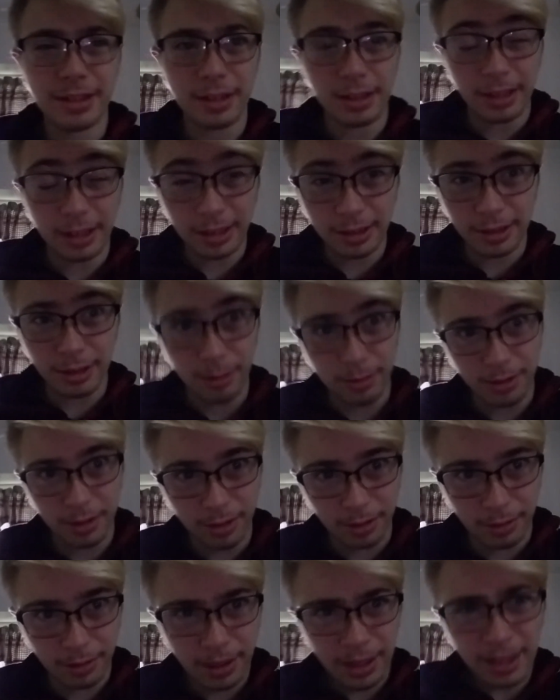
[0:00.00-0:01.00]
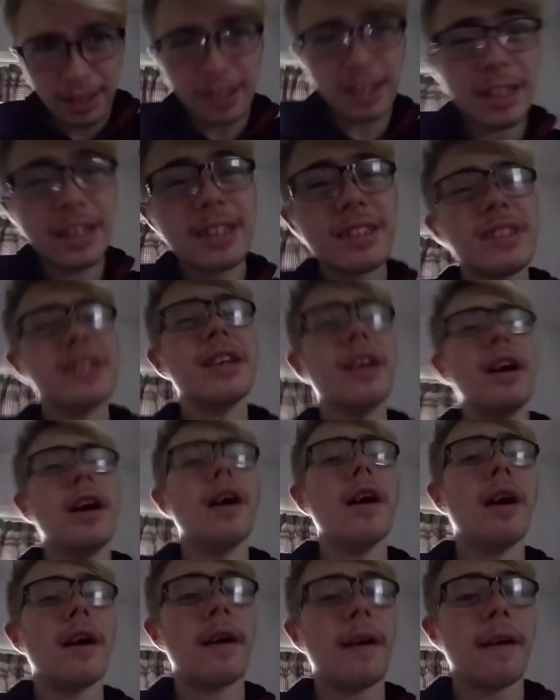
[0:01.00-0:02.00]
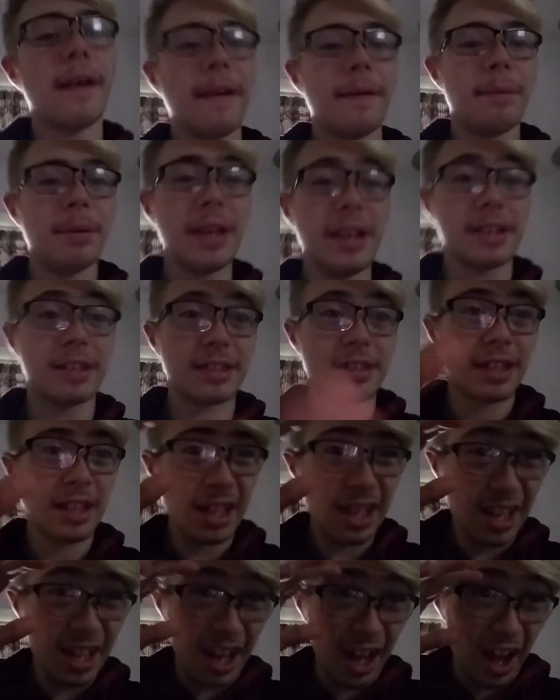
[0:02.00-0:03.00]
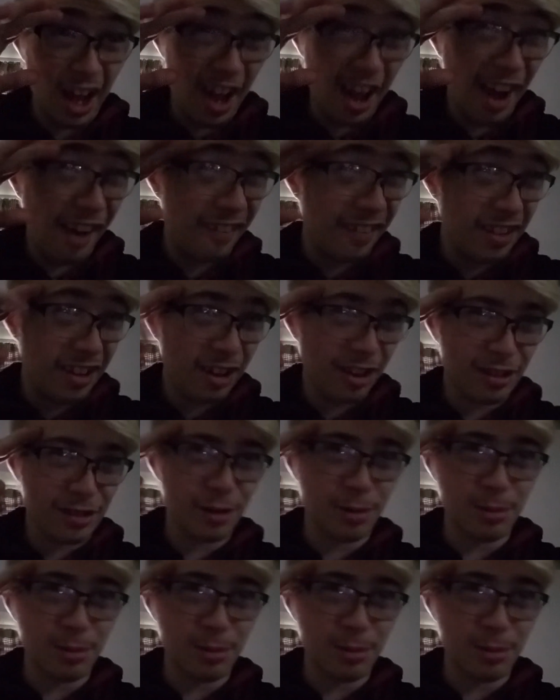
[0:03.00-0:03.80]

next episode. See ya. Peace. Have an awesome